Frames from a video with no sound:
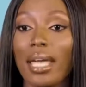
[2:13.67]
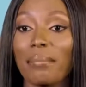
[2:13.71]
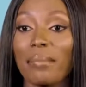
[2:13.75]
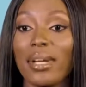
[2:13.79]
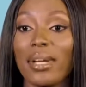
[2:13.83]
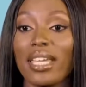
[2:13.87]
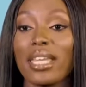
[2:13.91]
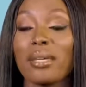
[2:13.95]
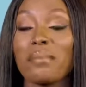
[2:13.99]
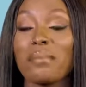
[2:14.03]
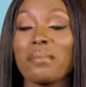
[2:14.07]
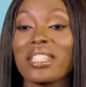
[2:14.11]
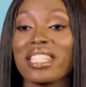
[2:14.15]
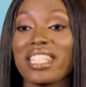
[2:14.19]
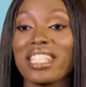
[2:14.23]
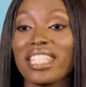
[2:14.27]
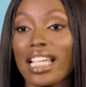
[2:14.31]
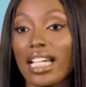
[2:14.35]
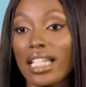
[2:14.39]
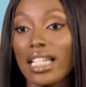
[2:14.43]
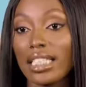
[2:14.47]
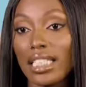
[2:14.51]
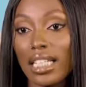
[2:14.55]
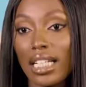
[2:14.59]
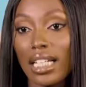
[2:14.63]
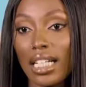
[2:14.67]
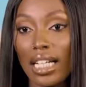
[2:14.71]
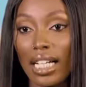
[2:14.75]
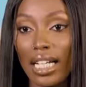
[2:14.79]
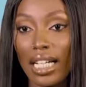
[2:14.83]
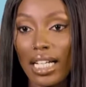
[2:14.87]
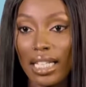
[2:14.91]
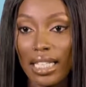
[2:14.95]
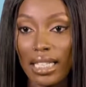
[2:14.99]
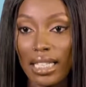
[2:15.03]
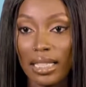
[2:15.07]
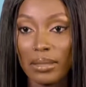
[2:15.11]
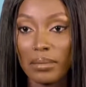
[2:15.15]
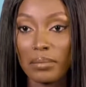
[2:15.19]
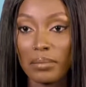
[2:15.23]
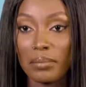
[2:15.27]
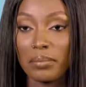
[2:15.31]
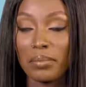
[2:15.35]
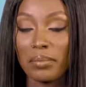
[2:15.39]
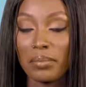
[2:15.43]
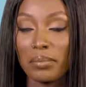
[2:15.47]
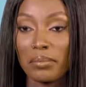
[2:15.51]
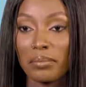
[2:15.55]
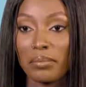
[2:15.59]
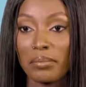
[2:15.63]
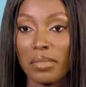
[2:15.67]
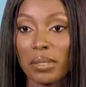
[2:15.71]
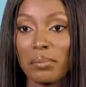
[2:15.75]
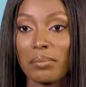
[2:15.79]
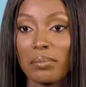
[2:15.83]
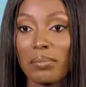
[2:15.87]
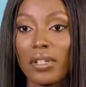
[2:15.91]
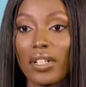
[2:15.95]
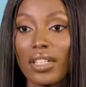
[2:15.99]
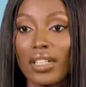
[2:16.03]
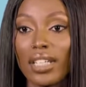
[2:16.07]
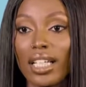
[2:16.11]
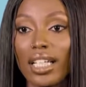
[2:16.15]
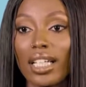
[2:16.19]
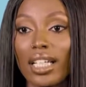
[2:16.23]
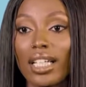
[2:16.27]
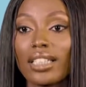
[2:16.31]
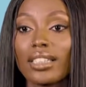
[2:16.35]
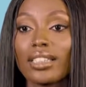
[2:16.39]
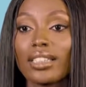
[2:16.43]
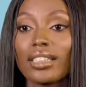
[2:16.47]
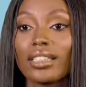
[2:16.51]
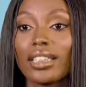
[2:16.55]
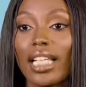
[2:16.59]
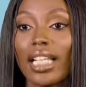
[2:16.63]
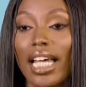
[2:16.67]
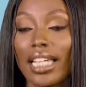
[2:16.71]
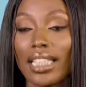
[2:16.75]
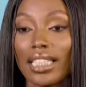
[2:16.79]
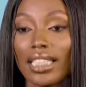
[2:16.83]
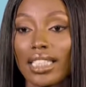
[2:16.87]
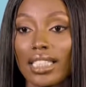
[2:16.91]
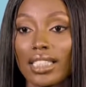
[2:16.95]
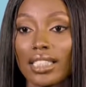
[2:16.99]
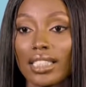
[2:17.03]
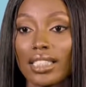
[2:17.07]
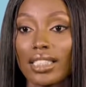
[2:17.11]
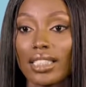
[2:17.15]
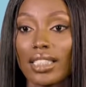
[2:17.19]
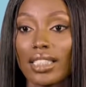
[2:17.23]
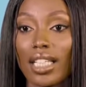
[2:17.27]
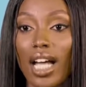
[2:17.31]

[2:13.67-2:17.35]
my name is Nana. I am Big Brother Titan's